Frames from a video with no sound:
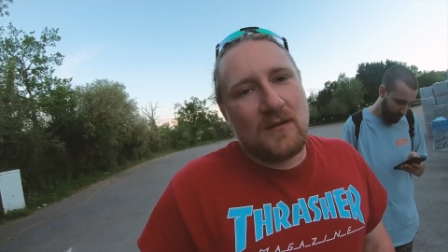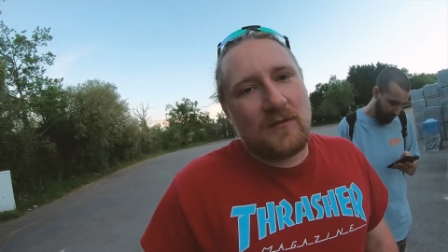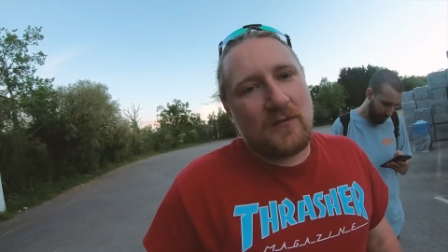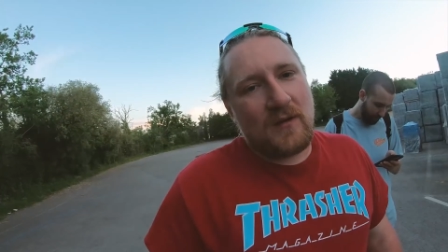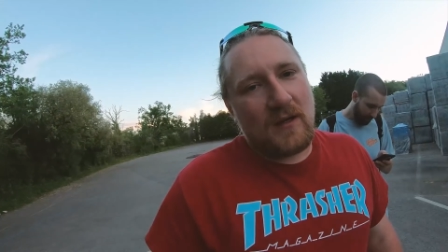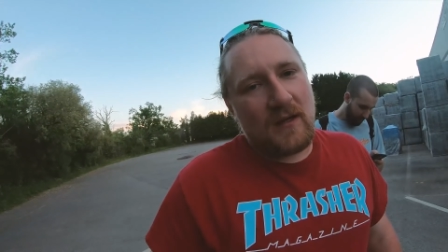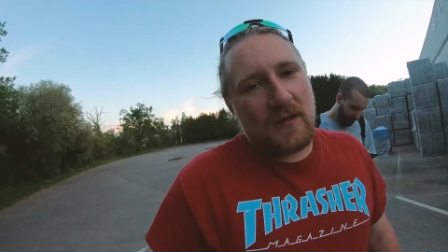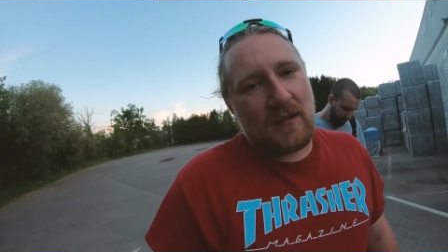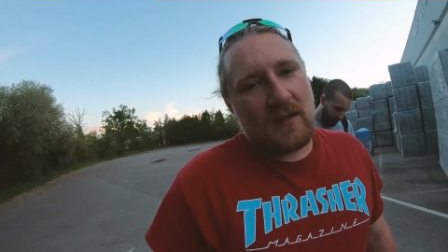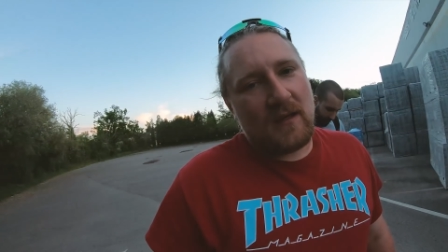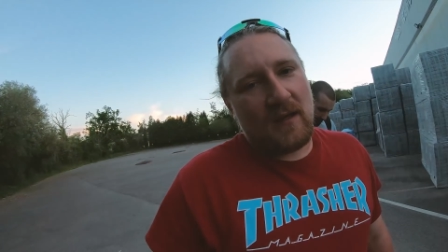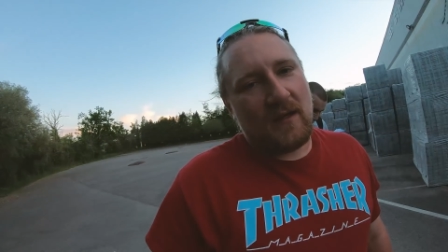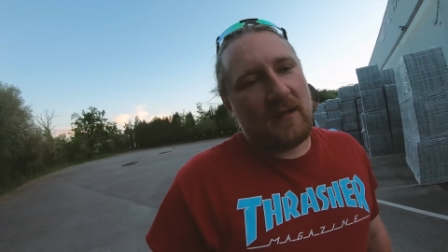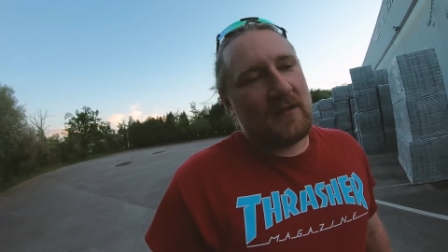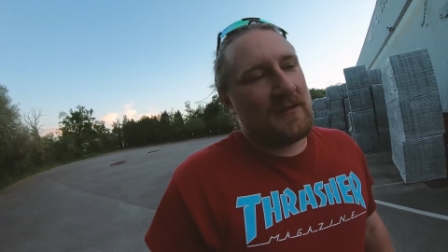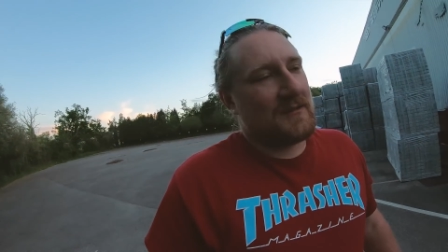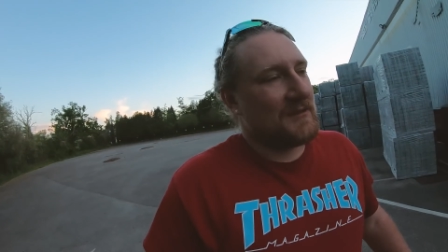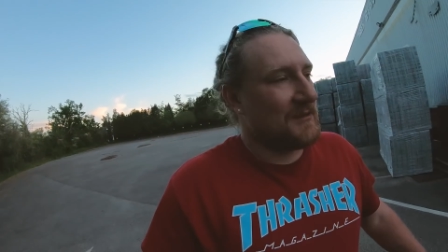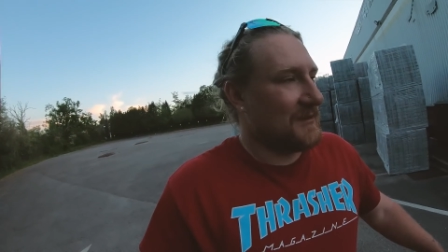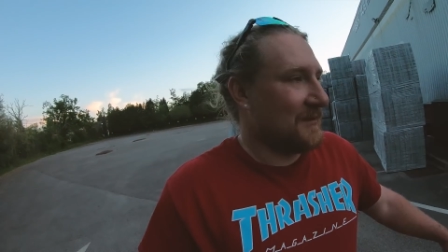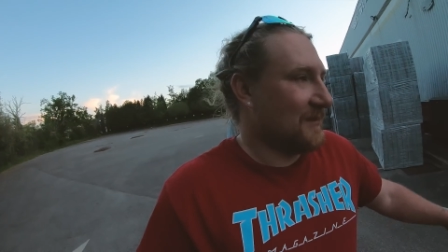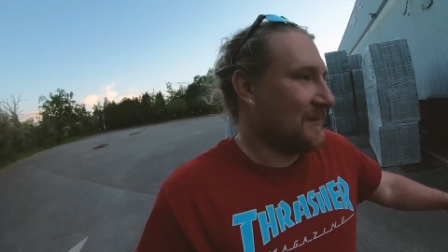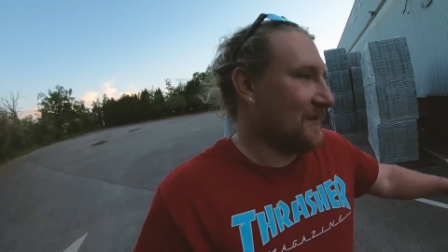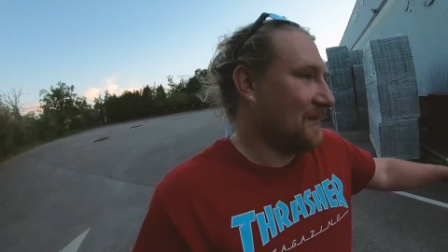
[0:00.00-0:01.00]
Right
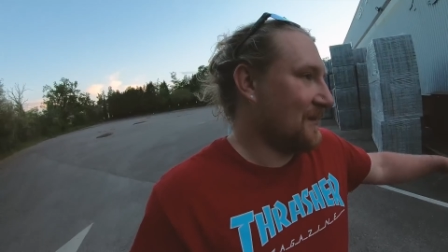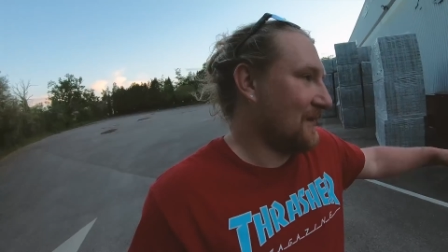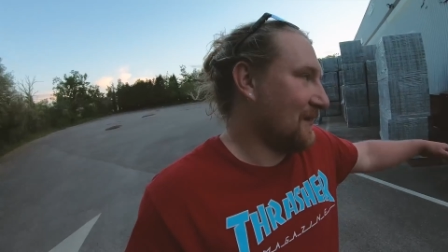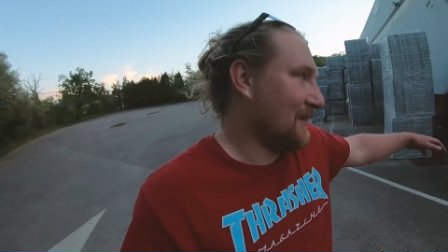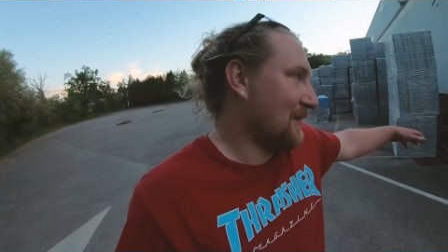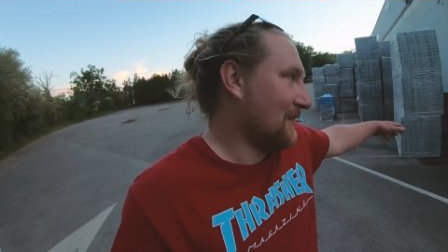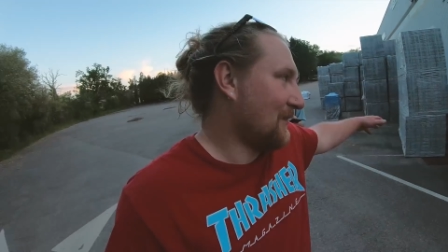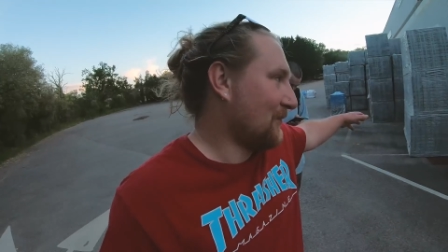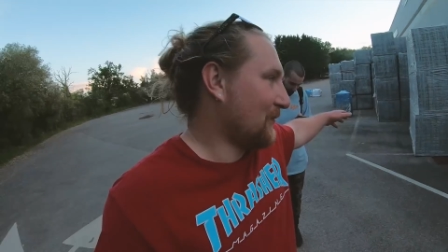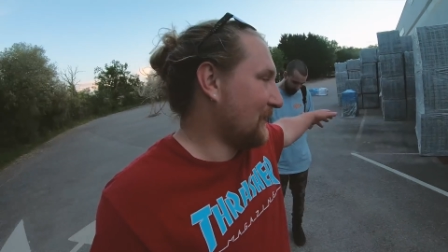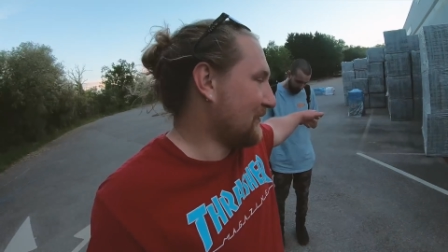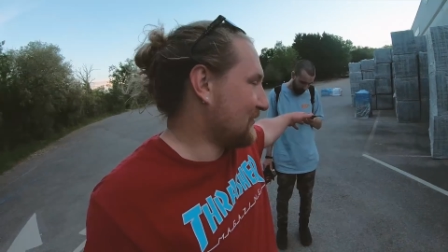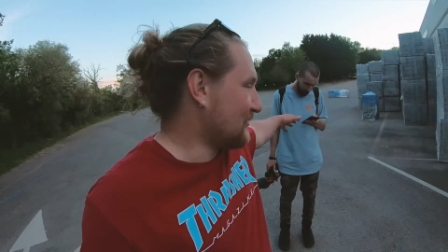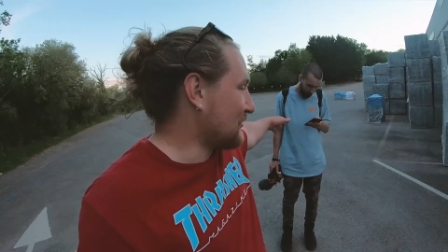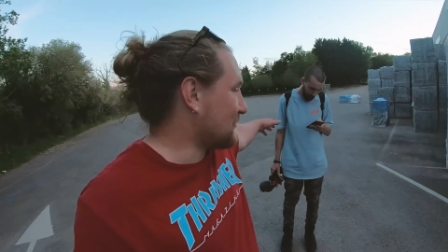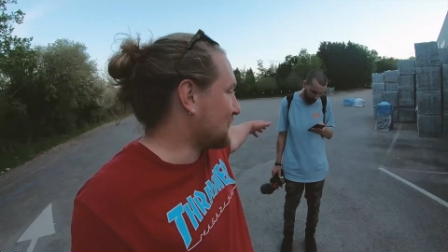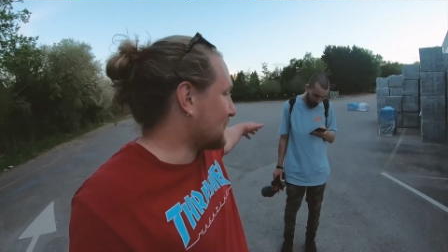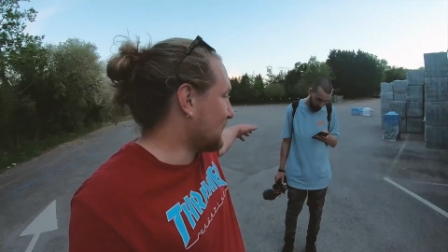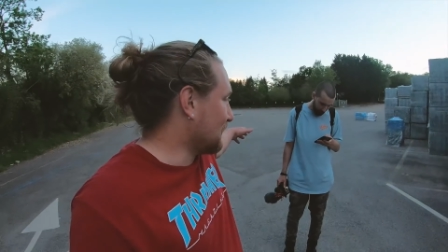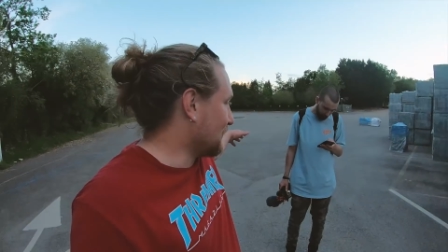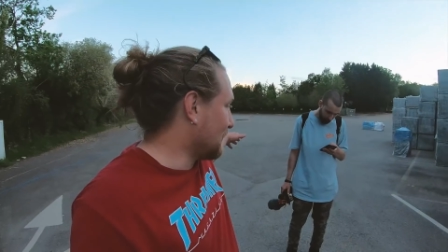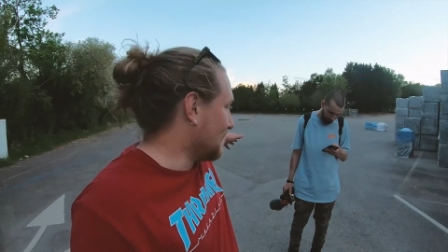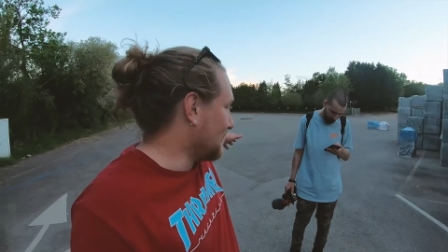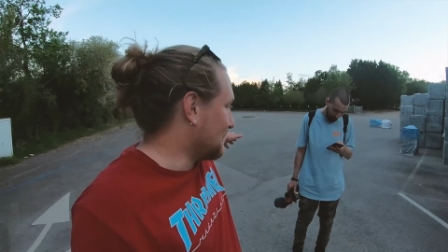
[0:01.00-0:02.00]
guys, we
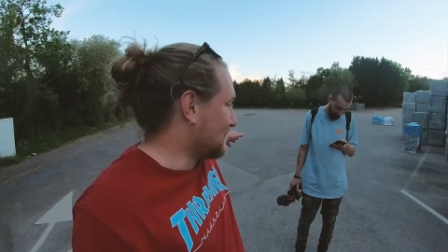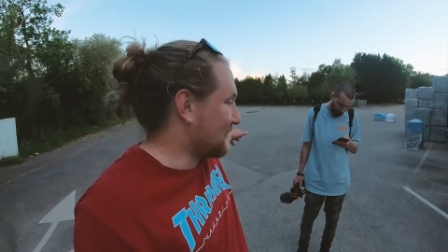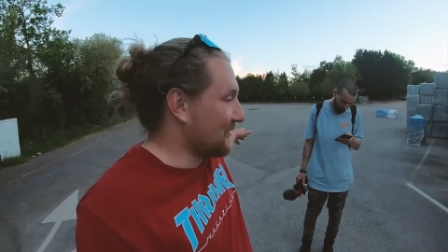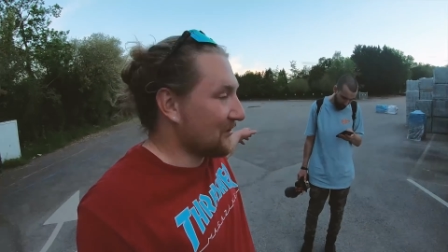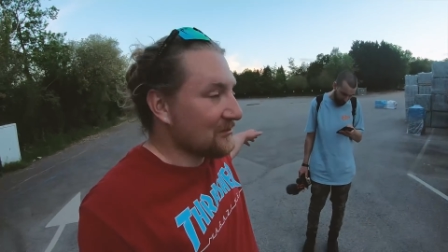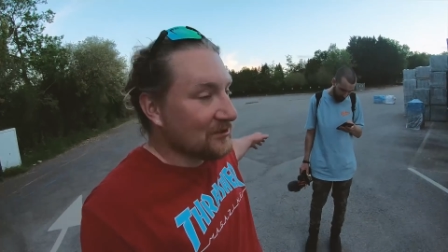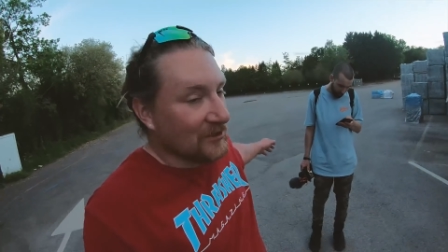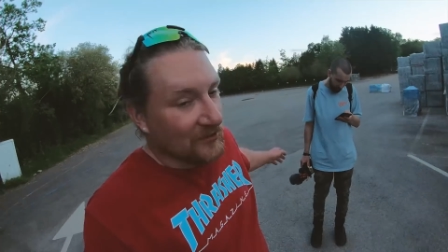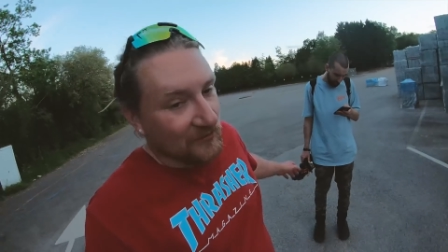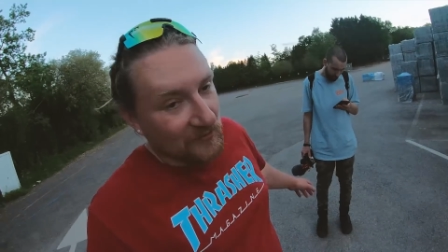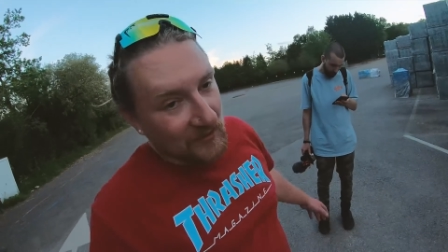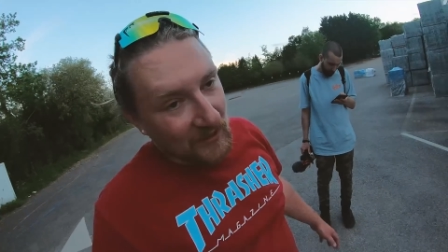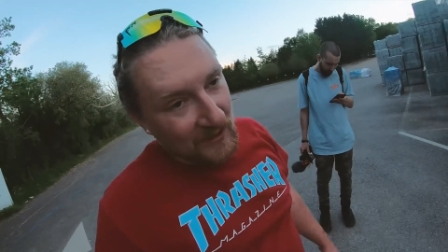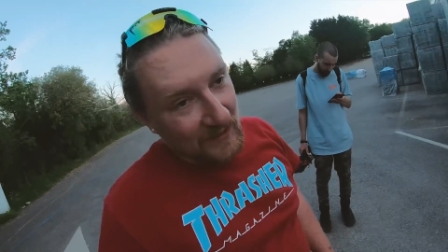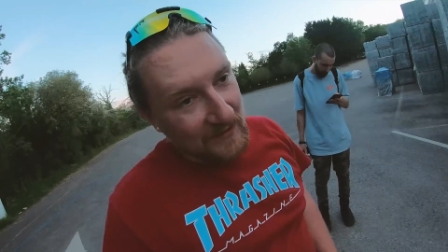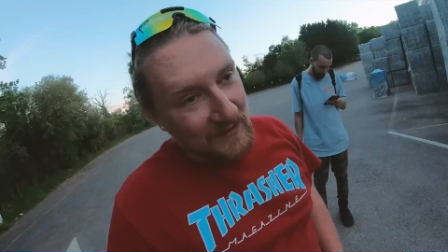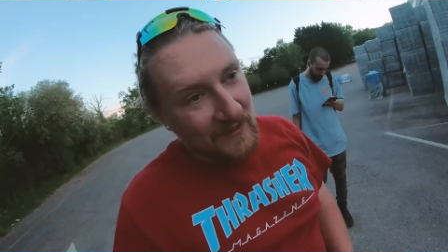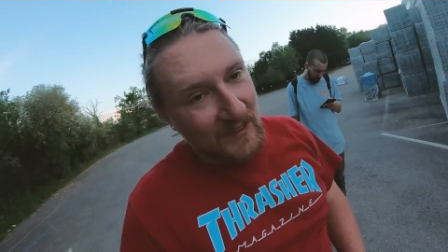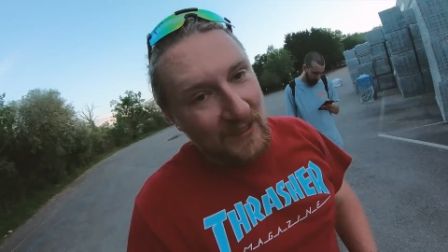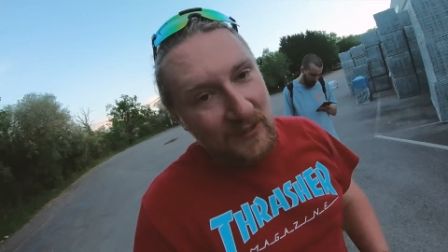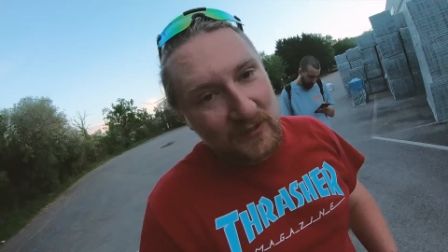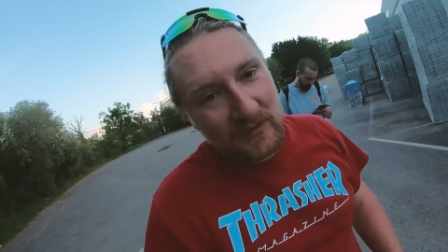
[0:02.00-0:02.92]
just done research online